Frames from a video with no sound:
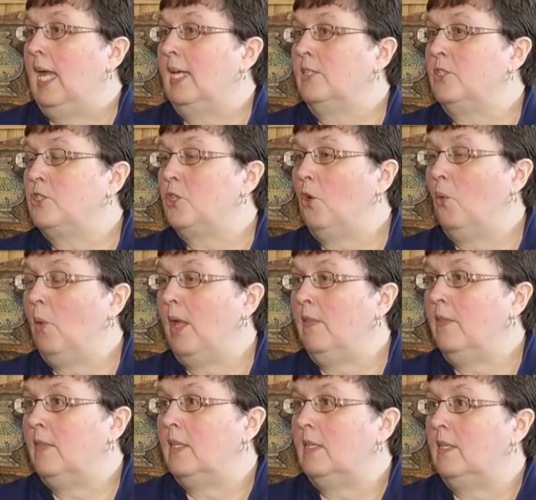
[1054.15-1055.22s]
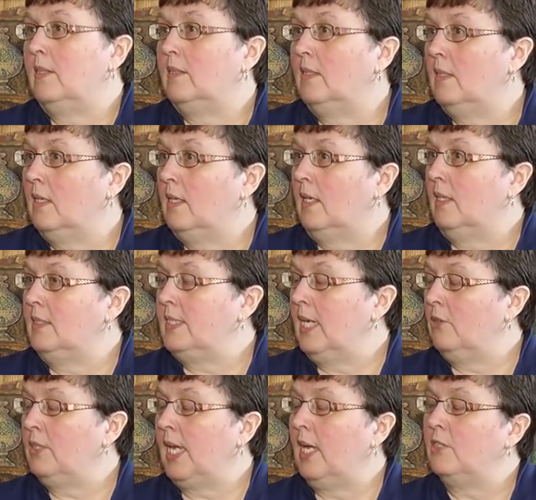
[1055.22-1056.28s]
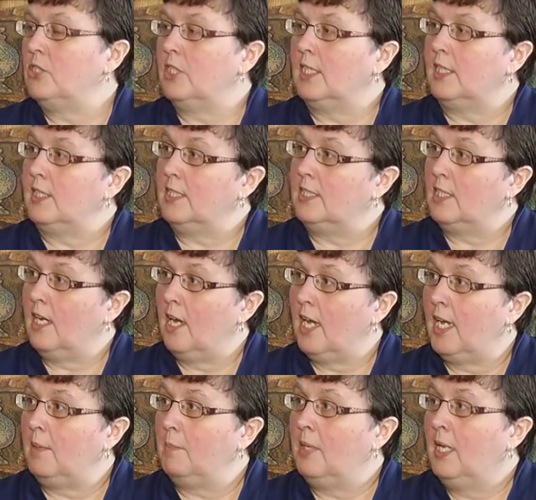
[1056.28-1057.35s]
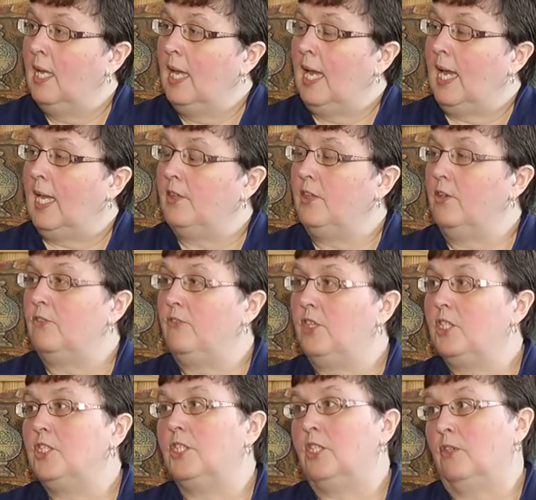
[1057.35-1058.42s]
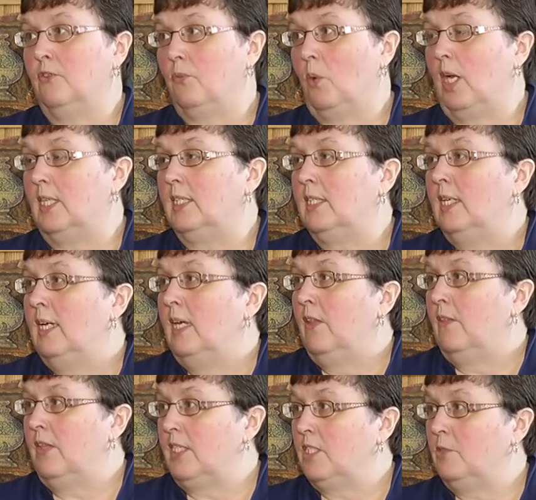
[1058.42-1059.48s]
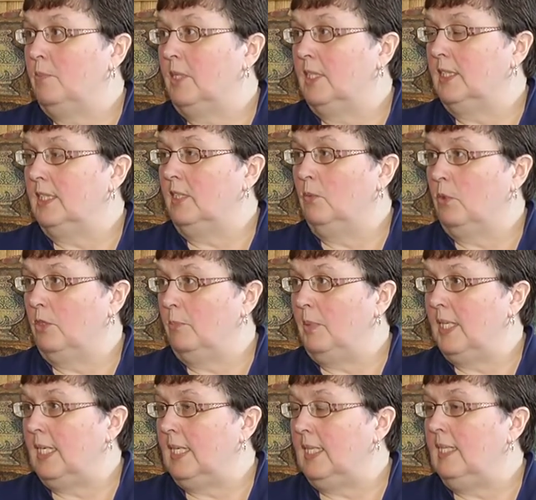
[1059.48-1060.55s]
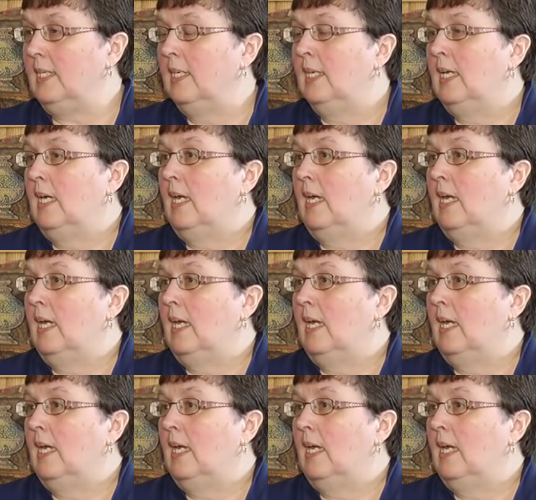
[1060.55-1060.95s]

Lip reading: And so when the town council at the time had their vision of what this building would be,